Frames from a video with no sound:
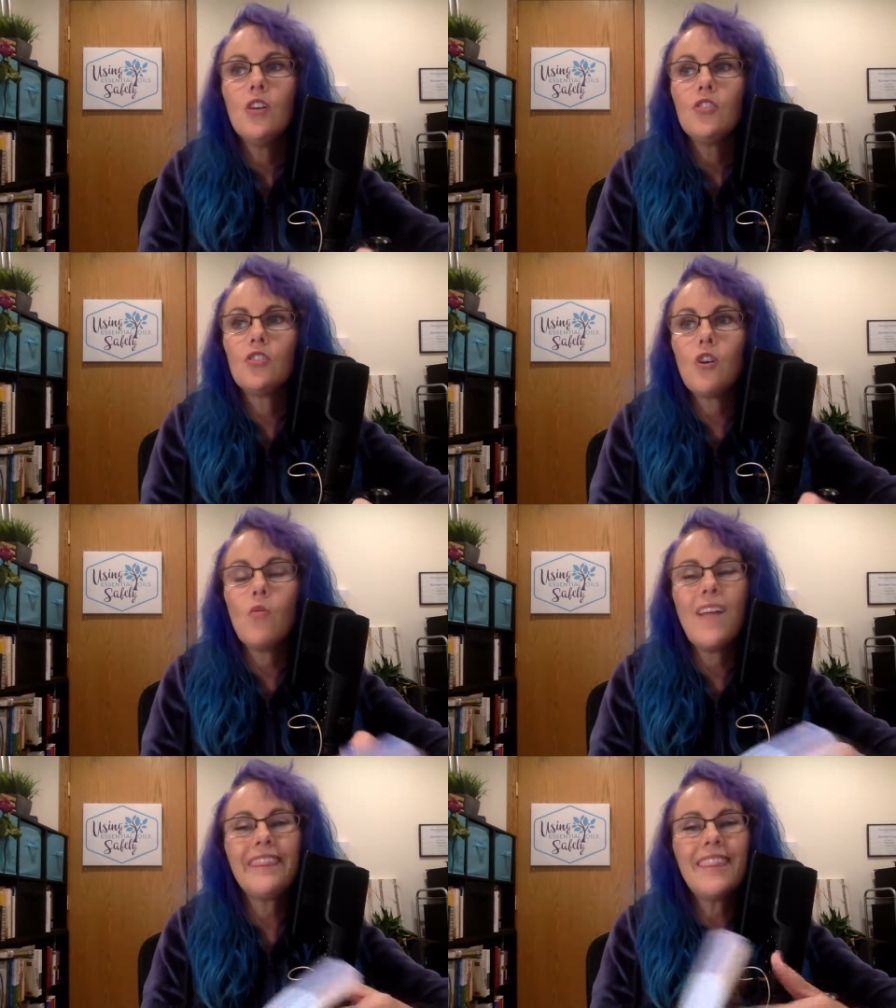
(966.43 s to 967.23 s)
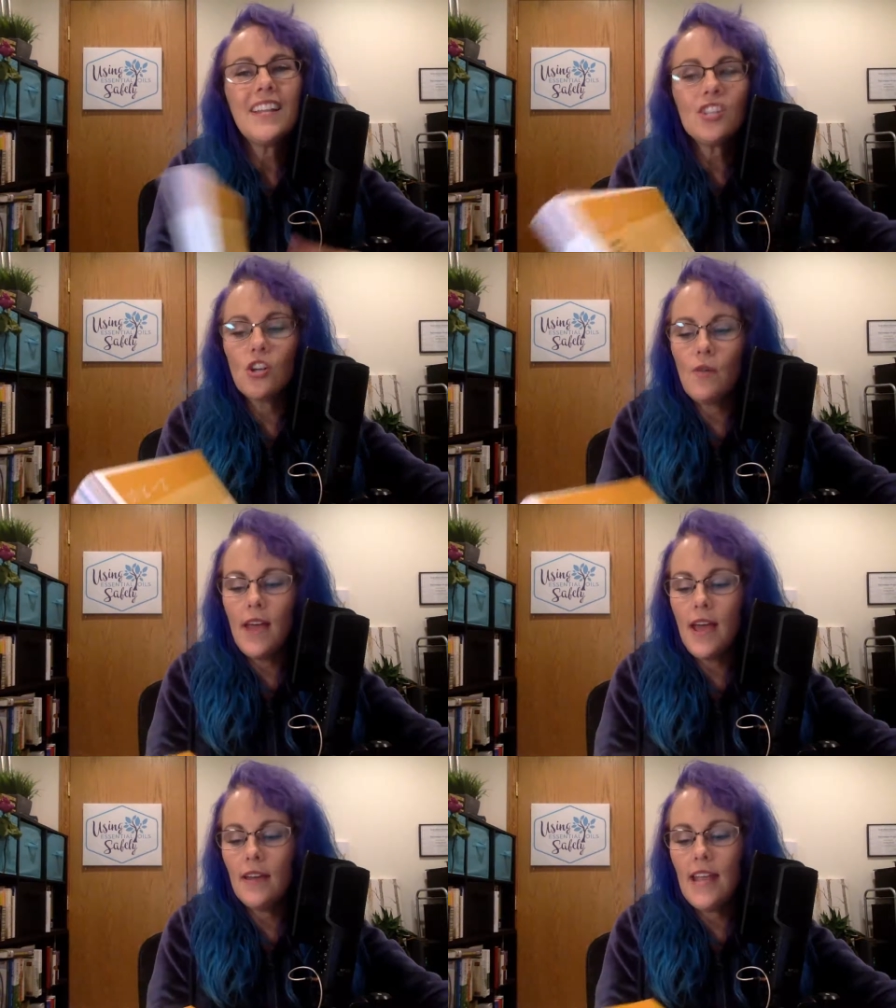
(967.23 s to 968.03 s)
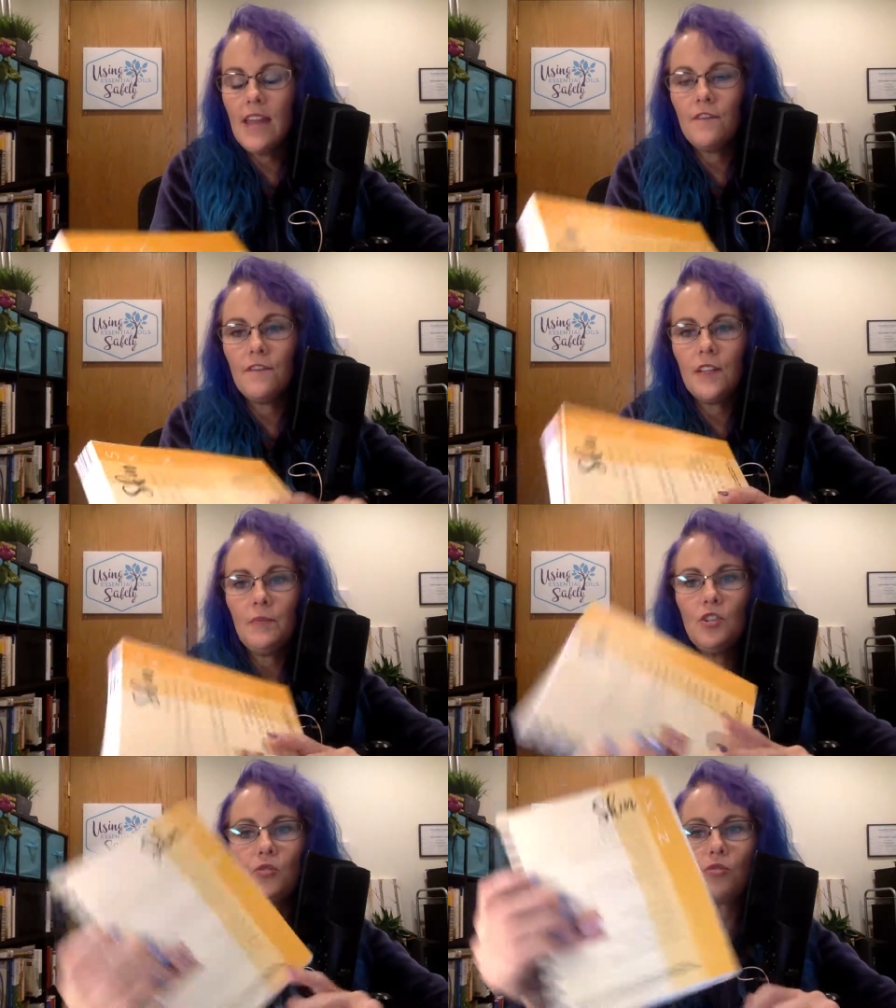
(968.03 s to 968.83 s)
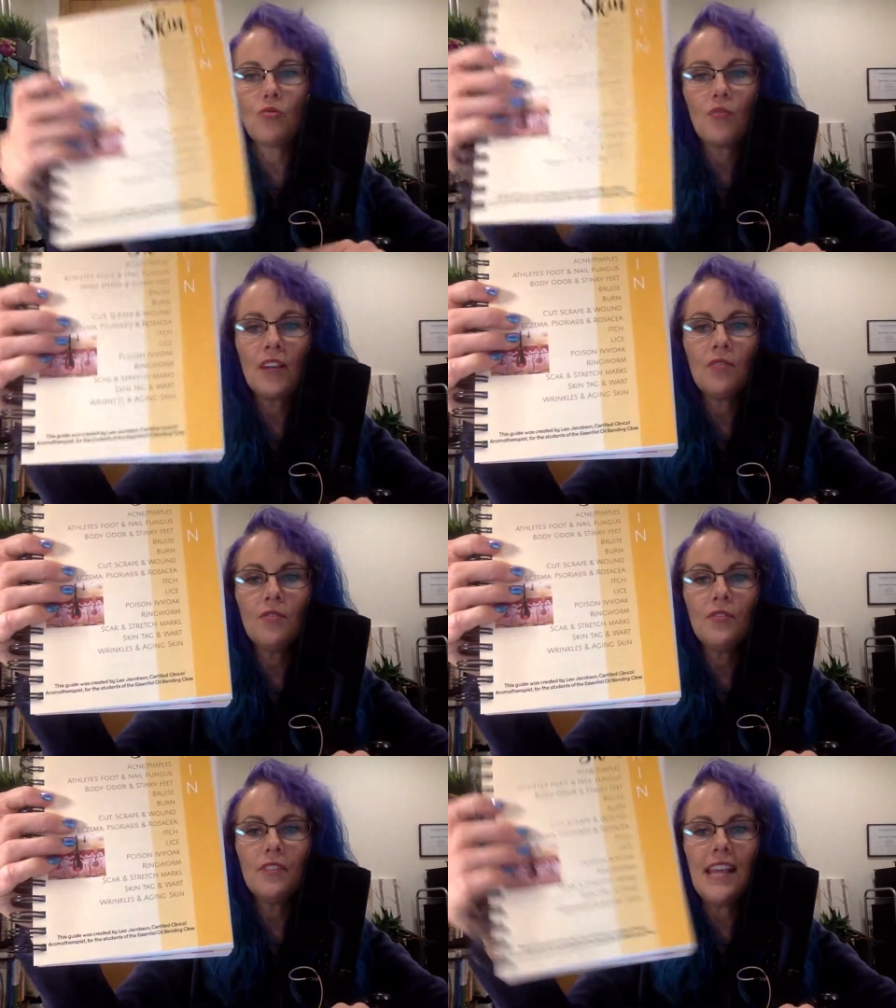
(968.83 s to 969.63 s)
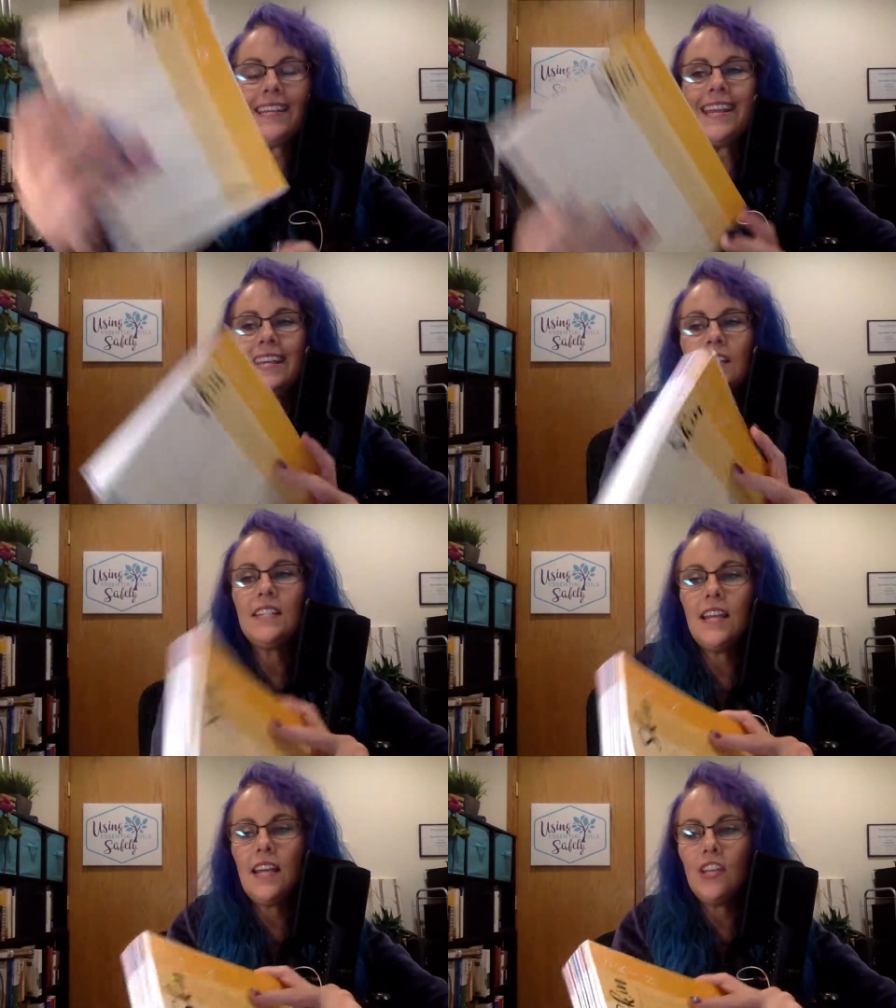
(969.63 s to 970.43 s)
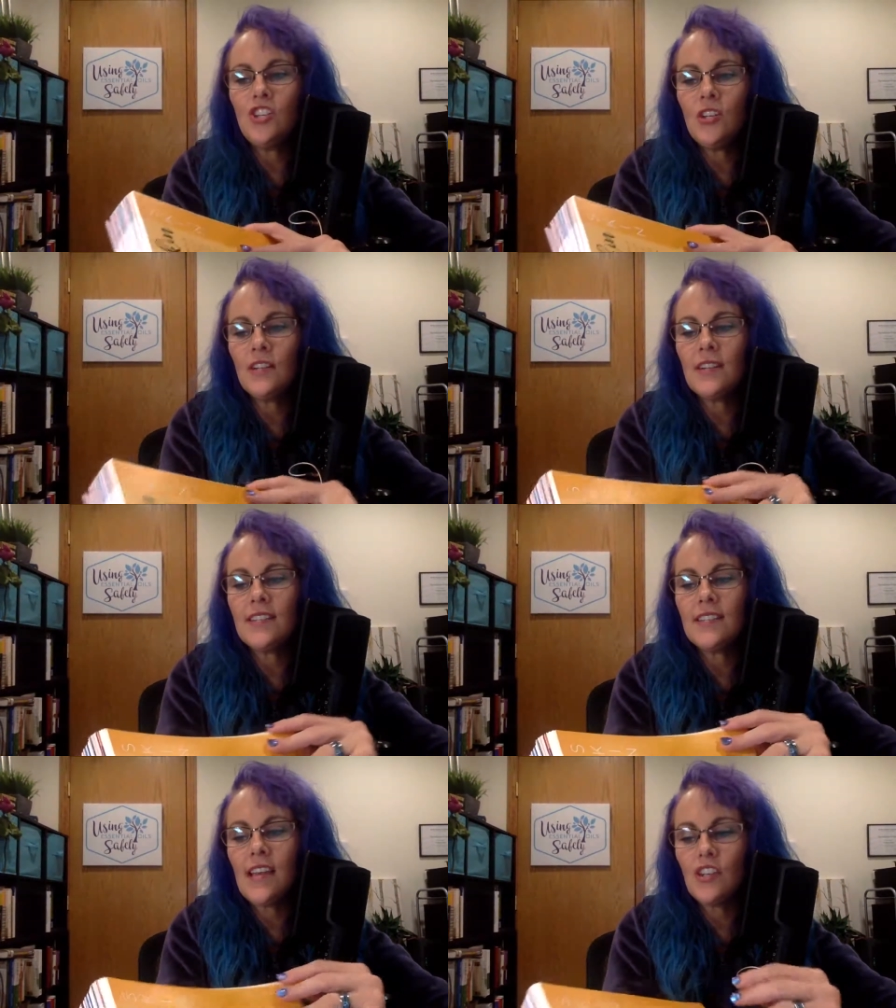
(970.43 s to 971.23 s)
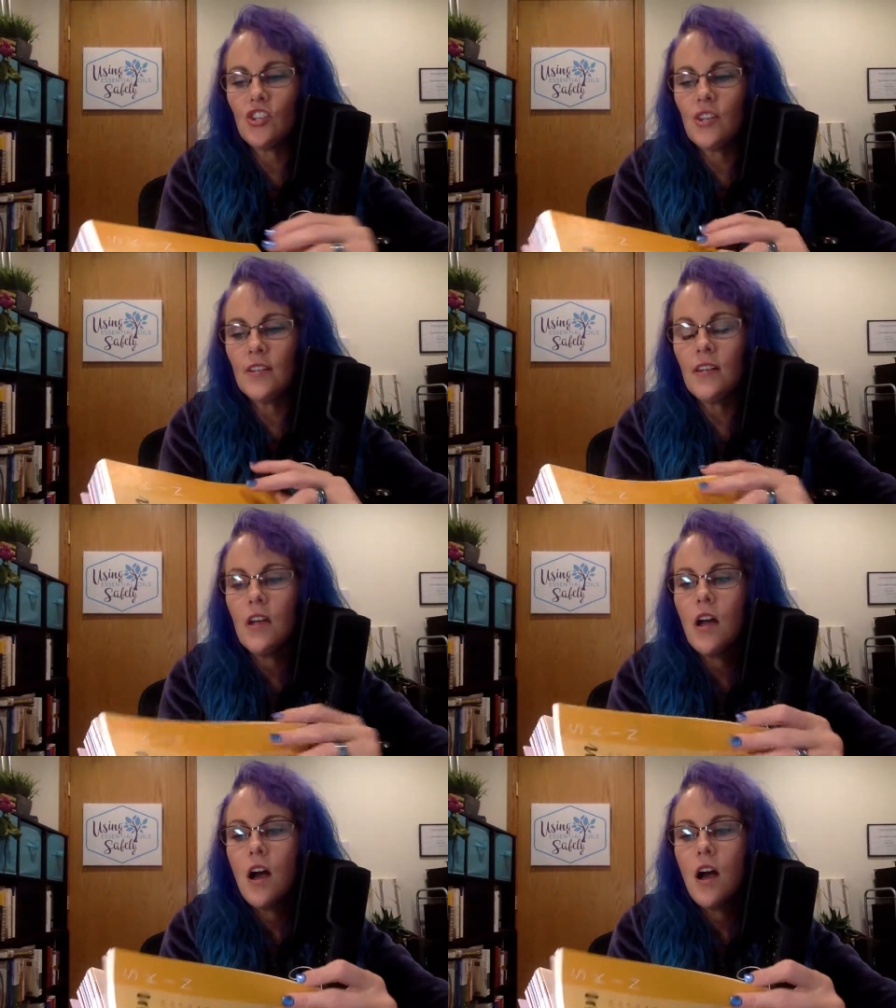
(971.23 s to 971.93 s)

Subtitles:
So let's go ahead and flip to the wrinkles and anti-aging section